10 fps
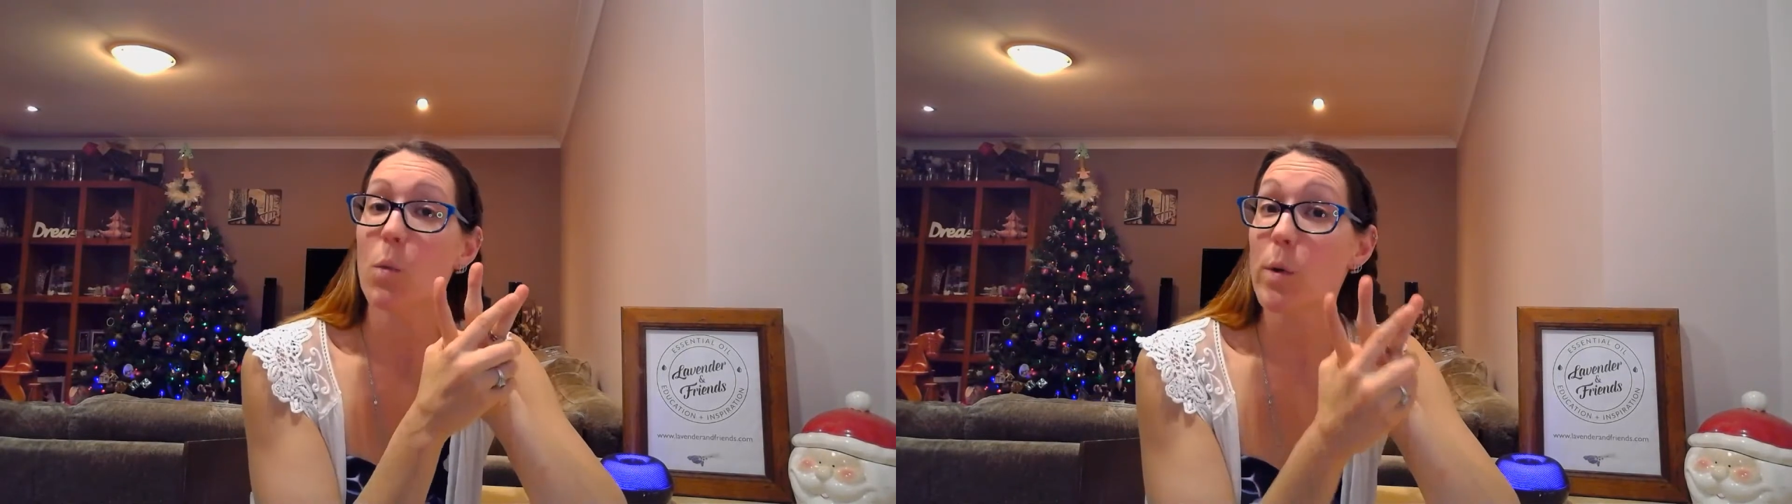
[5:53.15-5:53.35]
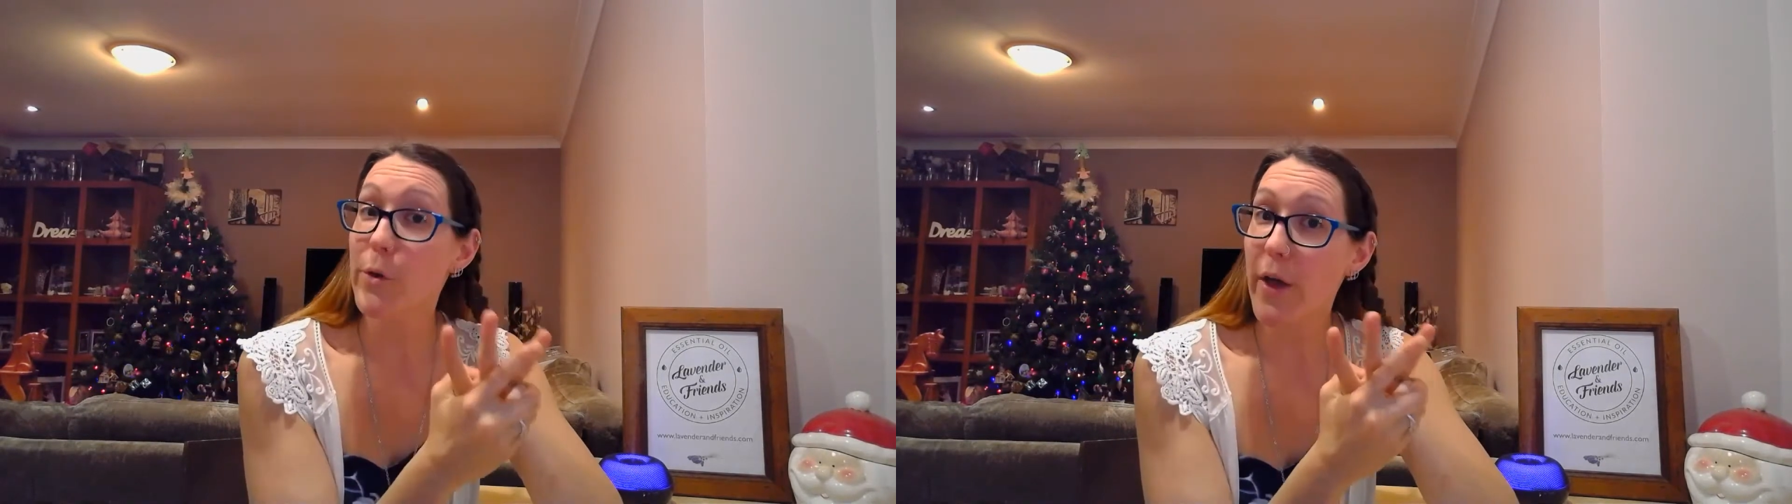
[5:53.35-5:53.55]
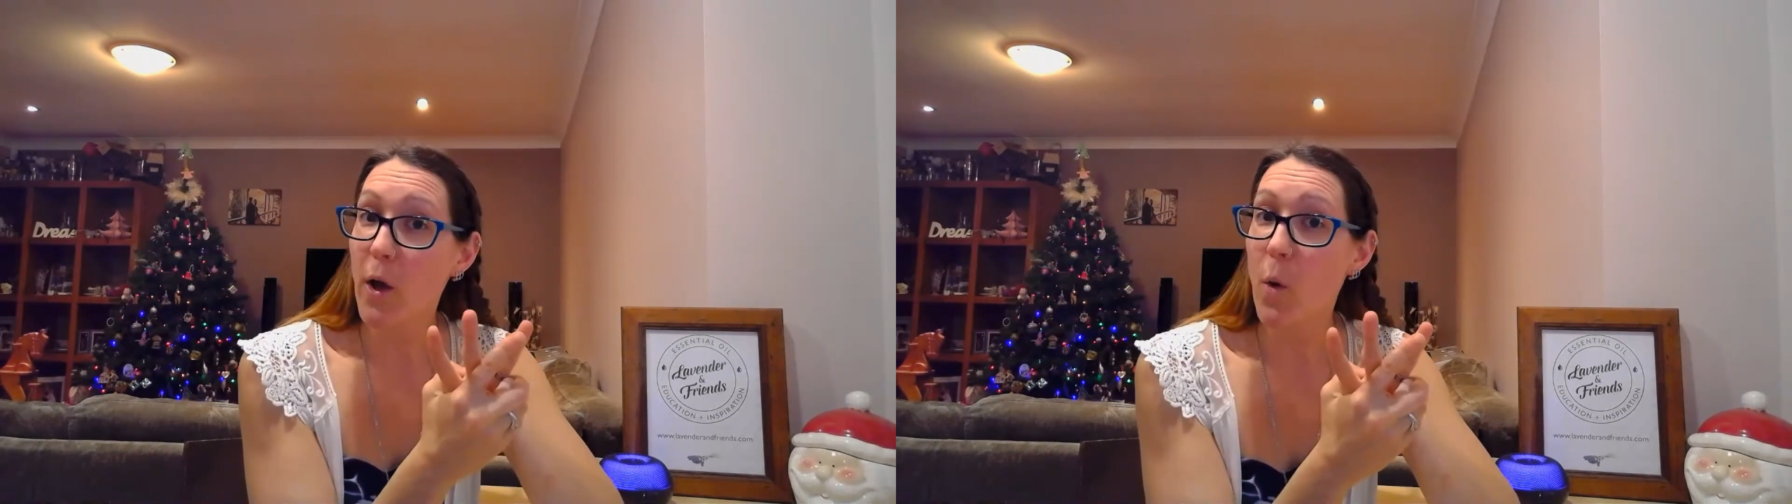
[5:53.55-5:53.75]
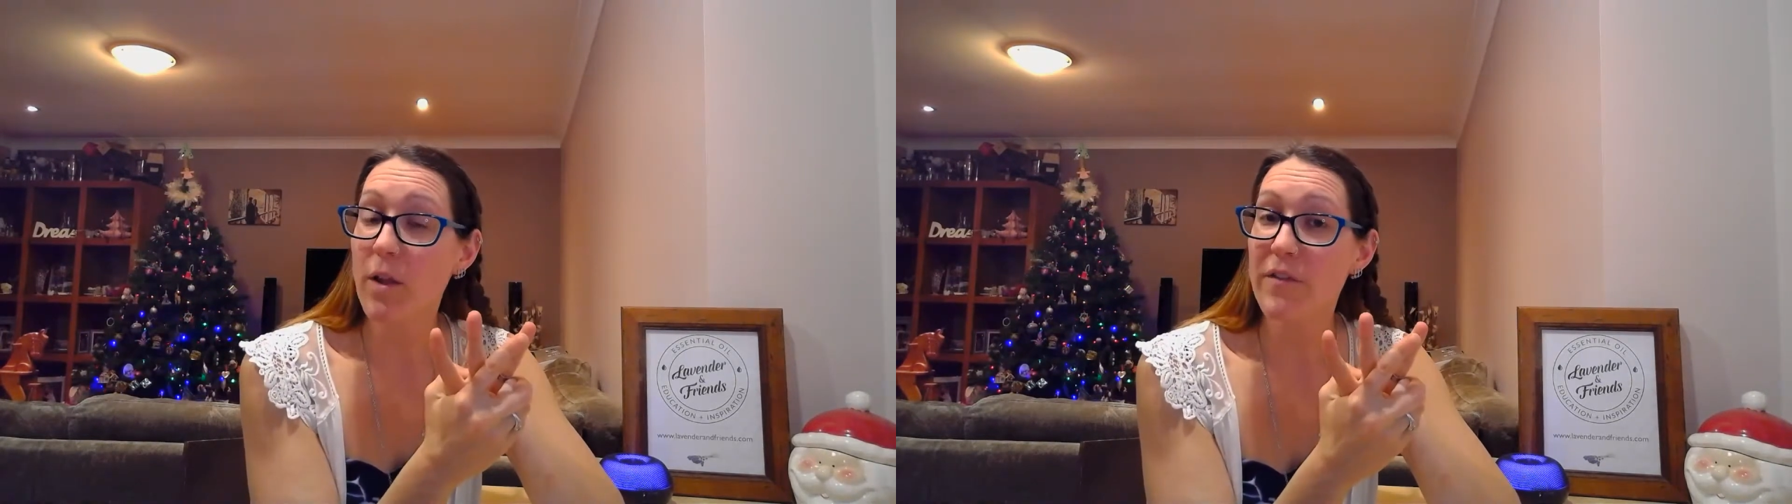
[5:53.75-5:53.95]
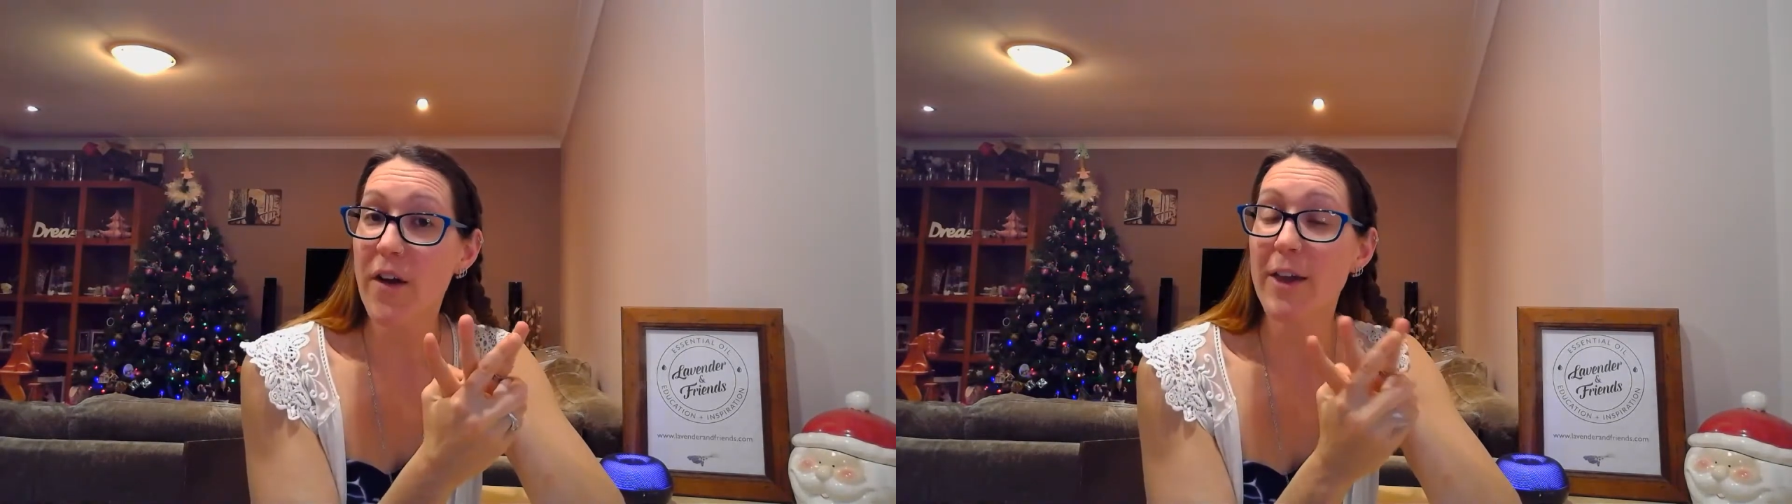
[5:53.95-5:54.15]
Will that
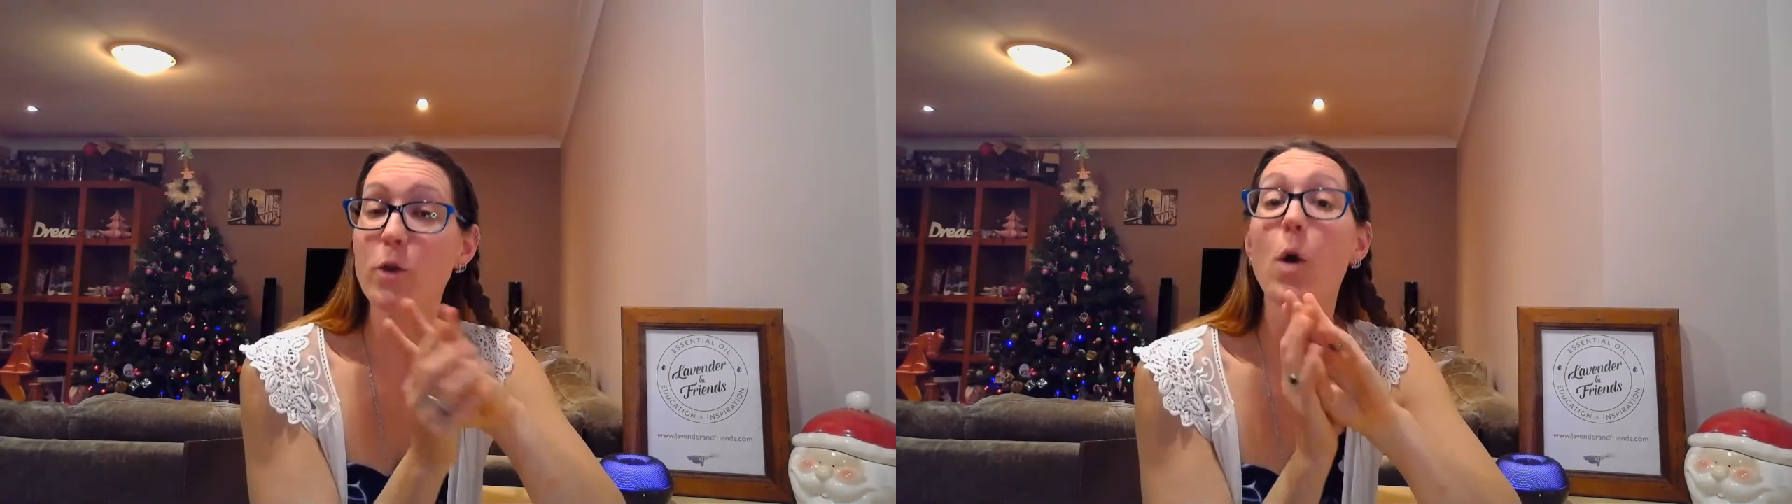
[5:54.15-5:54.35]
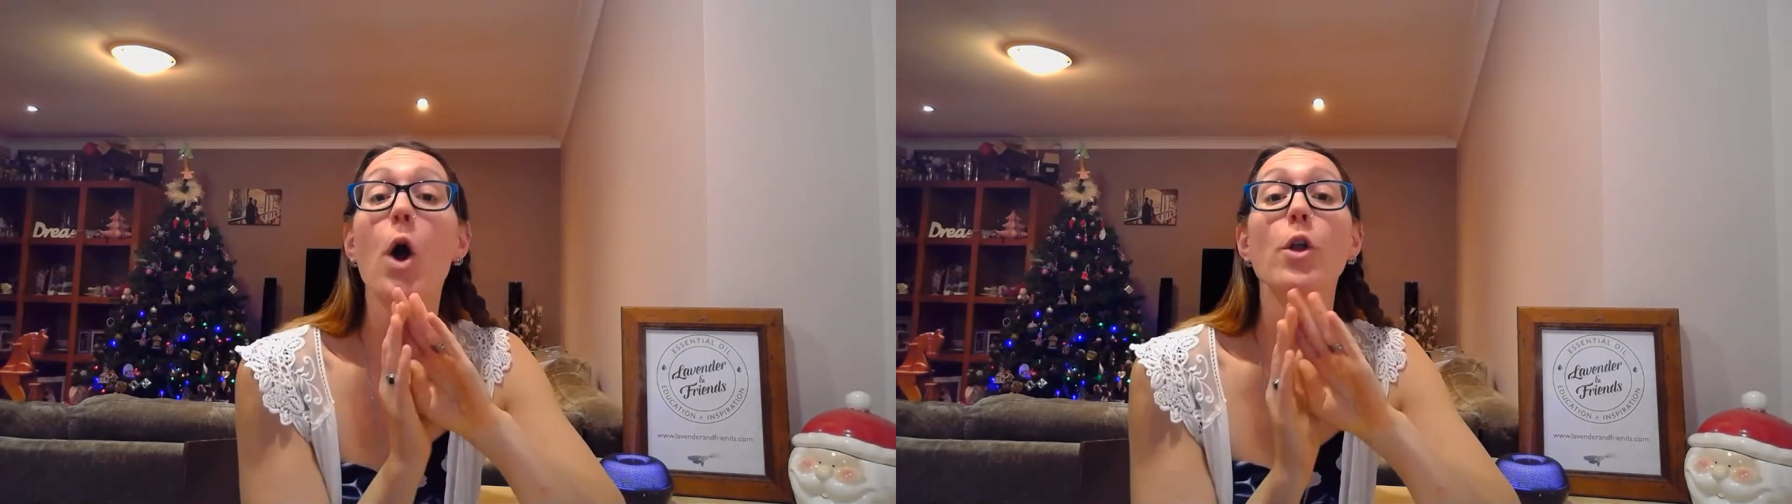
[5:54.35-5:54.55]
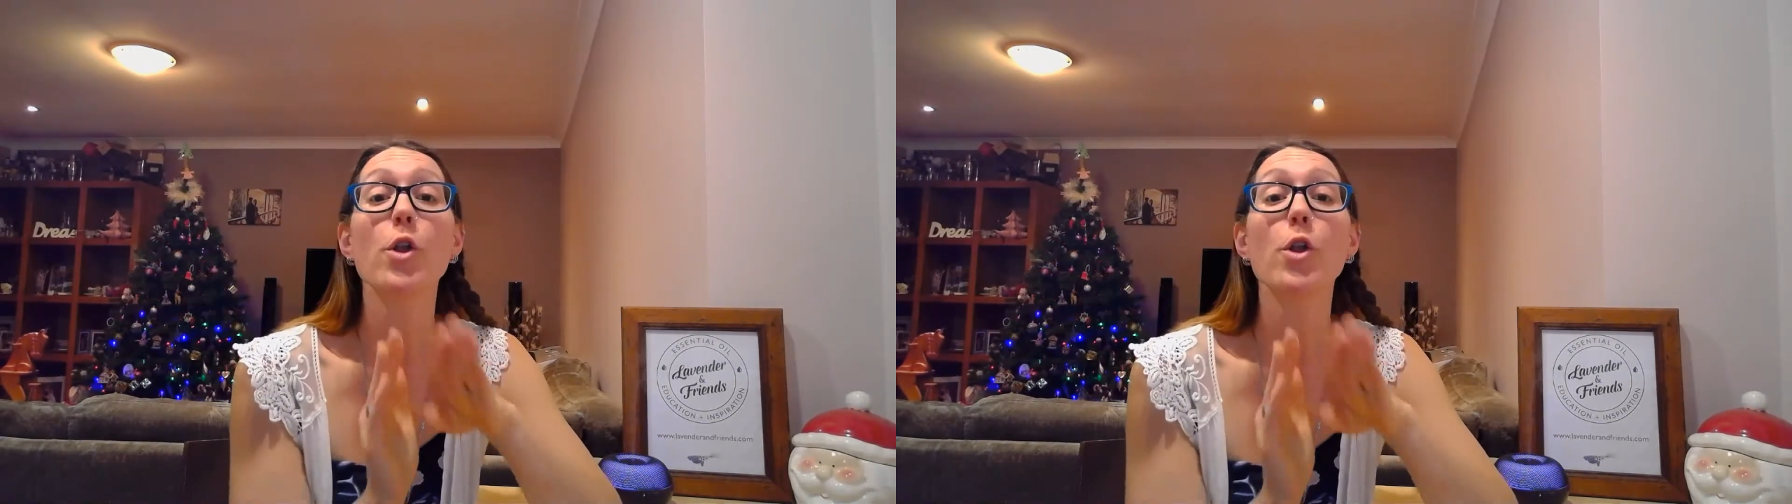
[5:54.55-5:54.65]
qualify you?